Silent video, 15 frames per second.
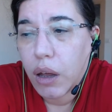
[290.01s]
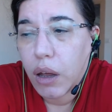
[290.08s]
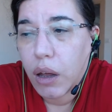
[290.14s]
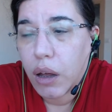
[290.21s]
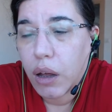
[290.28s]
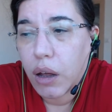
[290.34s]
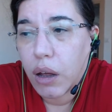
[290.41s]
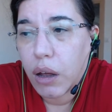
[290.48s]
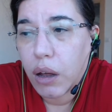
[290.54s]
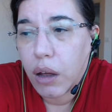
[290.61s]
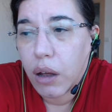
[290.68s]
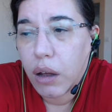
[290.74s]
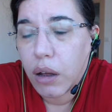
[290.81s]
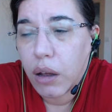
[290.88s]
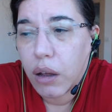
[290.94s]
Uh,
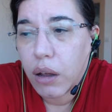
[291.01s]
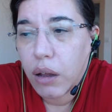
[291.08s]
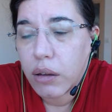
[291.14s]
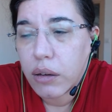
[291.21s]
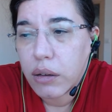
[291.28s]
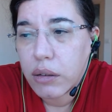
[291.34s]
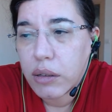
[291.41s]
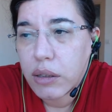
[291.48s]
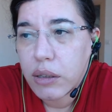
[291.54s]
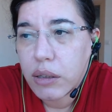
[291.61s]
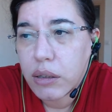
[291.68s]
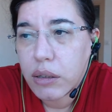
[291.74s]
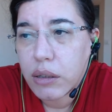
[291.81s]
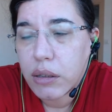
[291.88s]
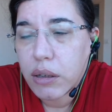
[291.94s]

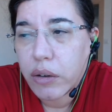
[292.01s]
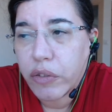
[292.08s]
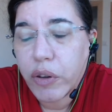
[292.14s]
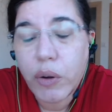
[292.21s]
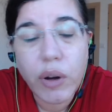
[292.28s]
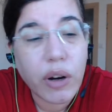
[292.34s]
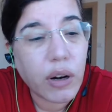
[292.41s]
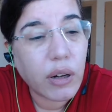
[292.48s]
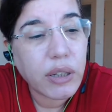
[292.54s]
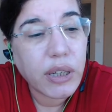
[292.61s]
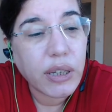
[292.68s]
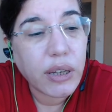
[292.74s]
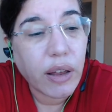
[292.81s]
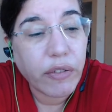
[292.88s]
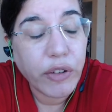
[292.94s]
a few
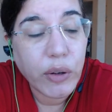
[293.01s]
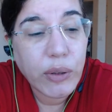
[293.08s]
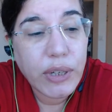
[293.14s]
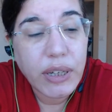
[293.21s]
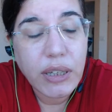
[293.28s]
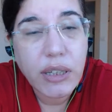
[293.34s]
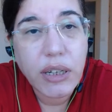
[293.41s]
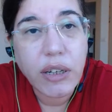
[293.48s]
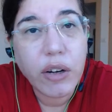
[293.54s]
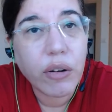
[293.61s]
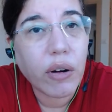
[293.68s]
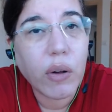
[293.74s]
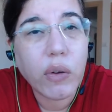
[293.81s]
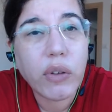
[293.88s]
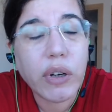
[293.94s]

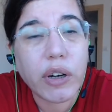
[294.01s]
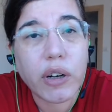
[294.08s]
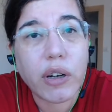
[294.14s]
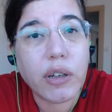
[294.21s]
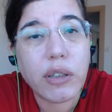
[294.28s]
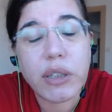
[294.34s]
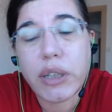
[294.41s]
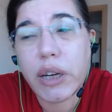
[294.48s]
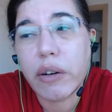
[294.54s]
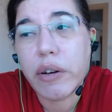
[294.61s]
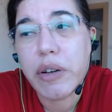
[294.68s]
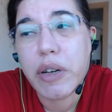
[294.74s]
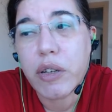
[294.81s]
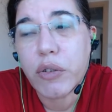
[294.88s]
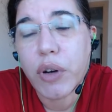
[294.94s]
16-year-old girls here
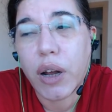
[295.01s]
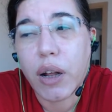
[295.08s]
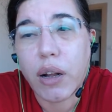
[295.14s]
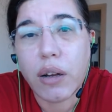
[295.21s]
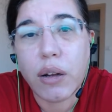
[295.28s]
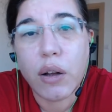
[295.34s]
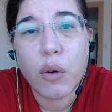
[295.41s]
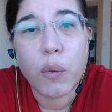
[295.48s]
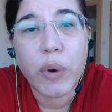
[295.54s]
in Israel